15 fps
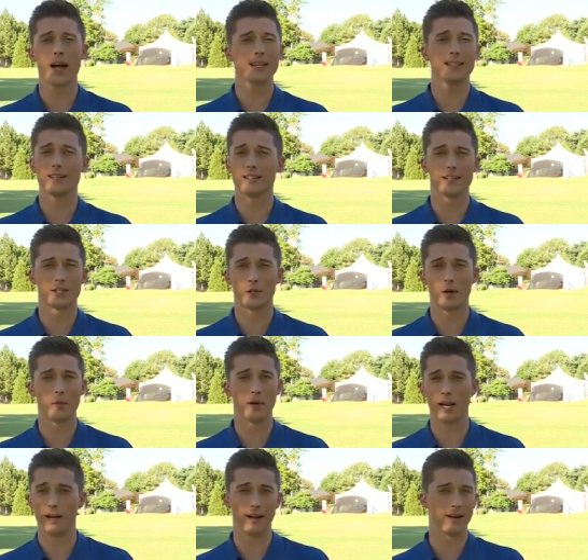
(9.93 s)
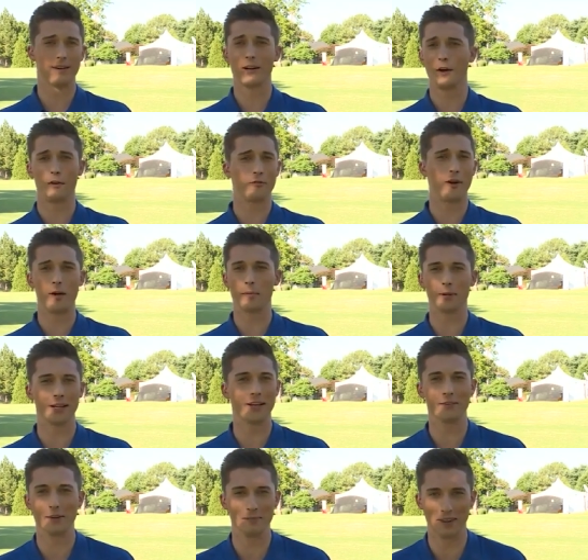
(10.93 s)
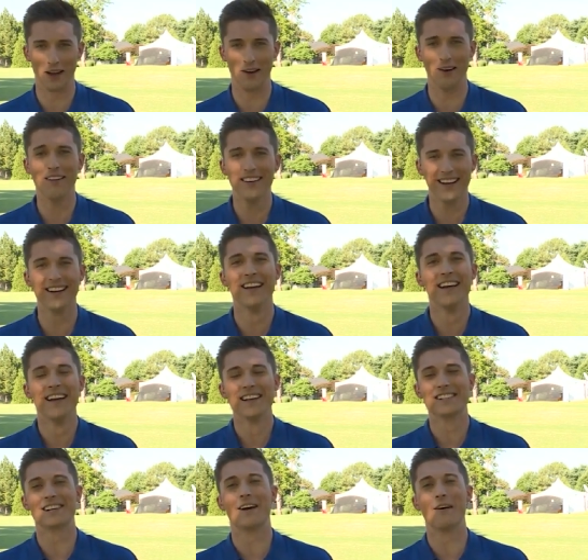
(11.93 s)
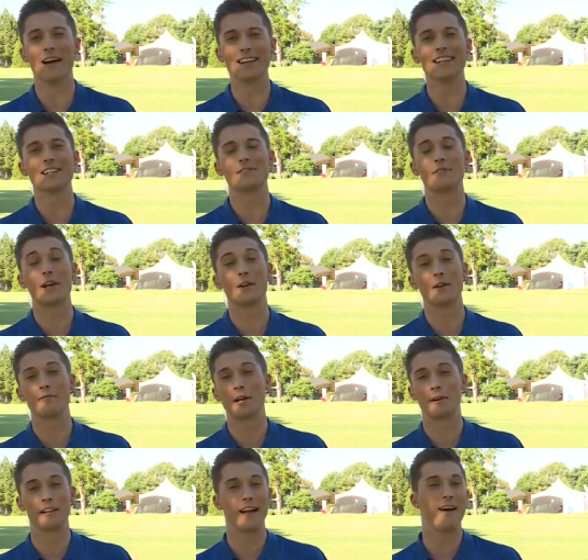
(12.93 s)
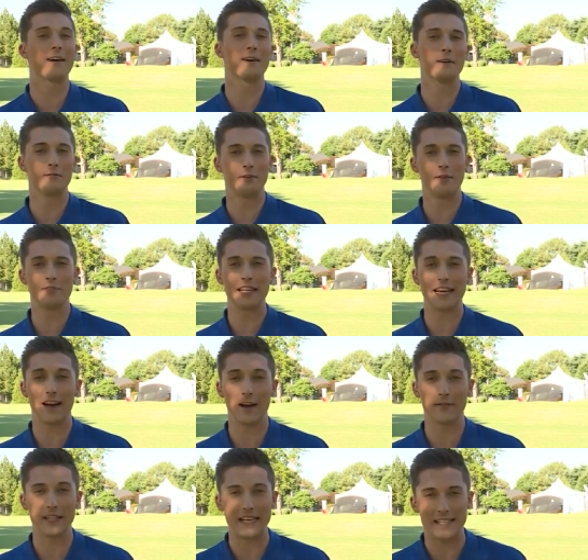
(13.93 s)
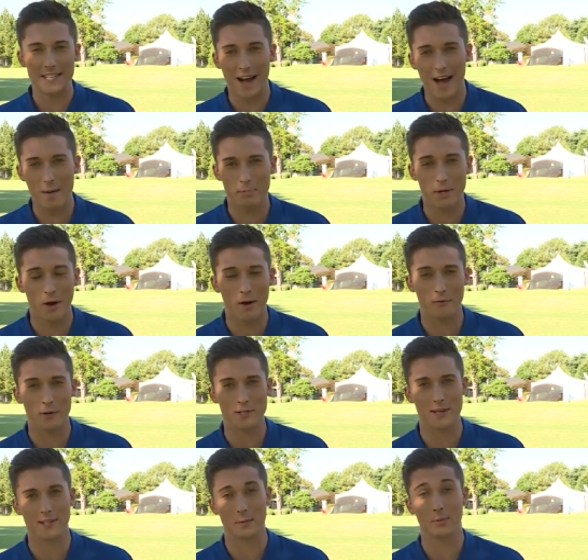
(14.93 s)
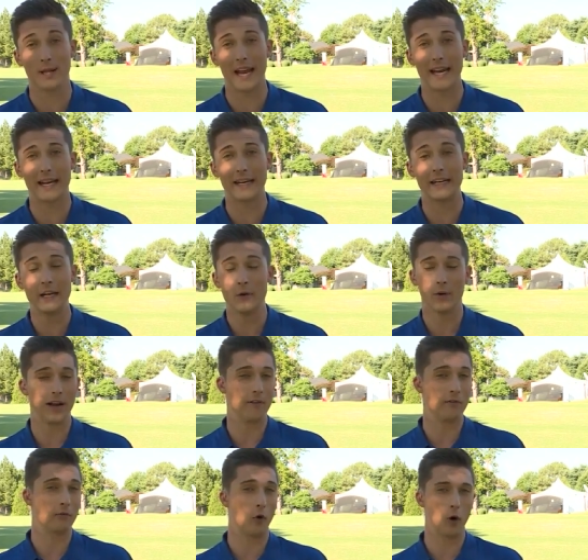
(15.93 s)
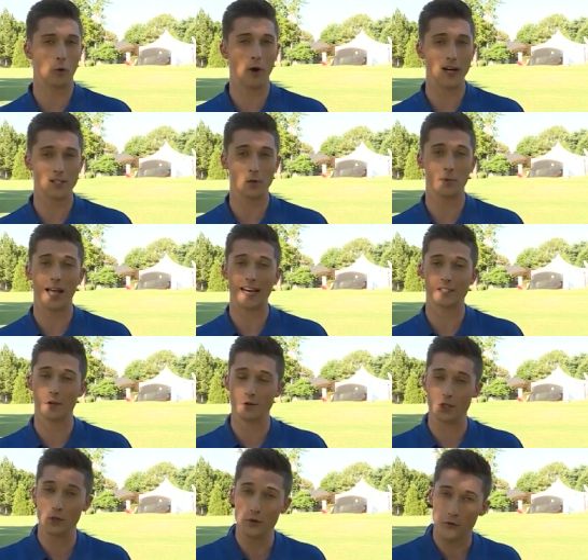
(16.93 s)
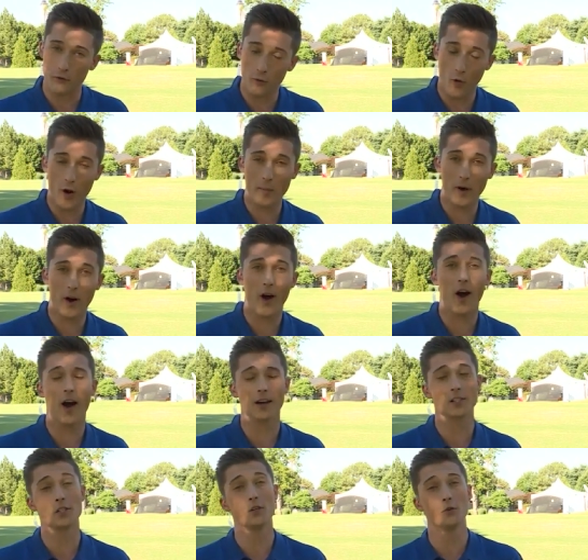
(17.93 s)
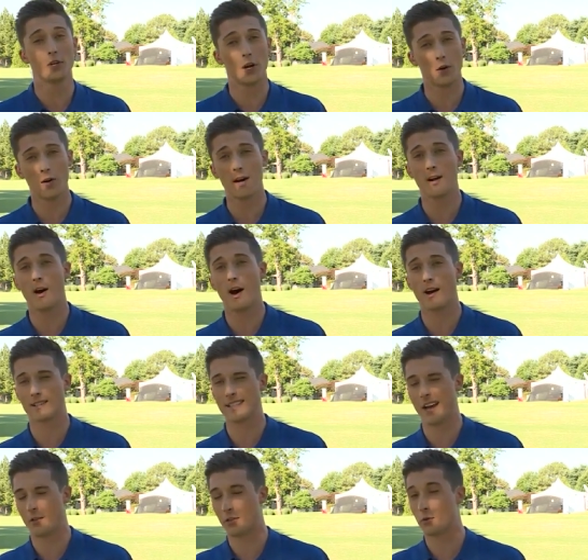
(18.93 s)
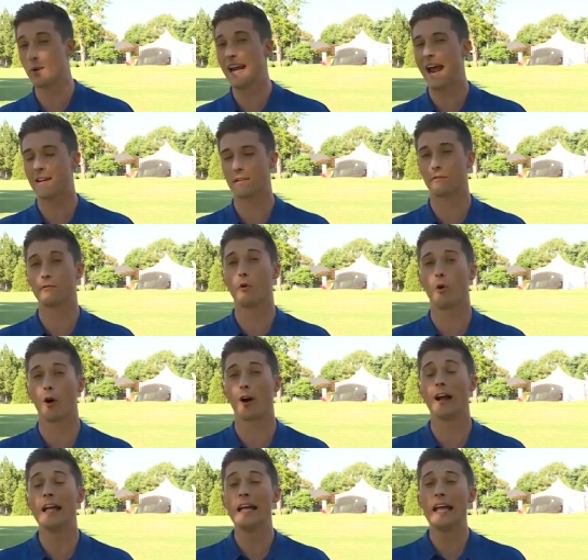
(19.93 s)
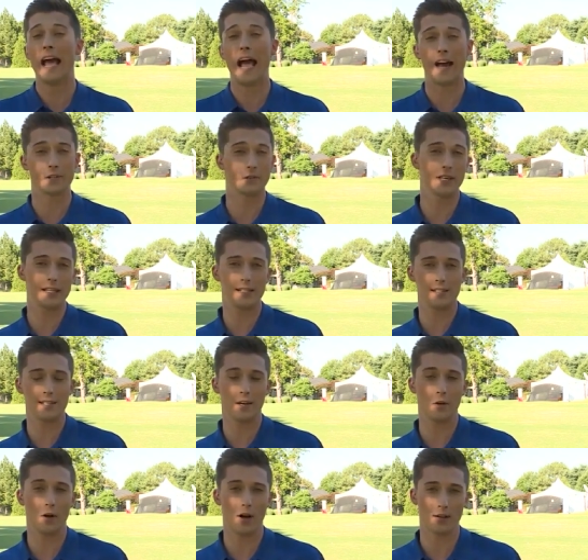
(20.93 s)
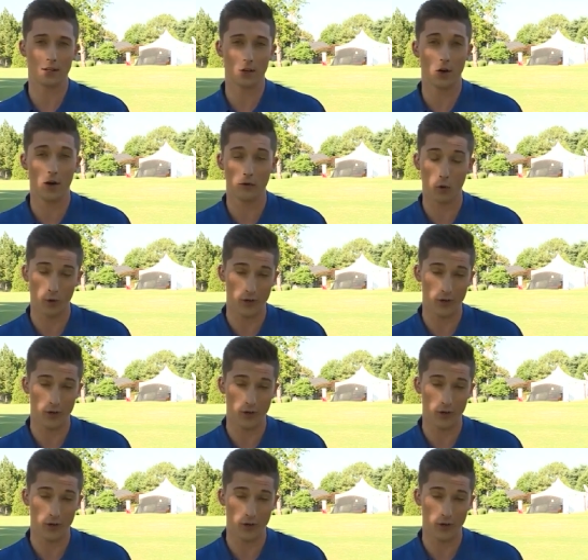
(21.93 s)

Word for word: mic didn't discriminate. I don't know if I believe him, though. So in this field of nearly one hundred fifty of the top golfers on the planet, we have four Razorbacks. So two former Hogs, two current Hogs. Now three out of the four actually still on the golf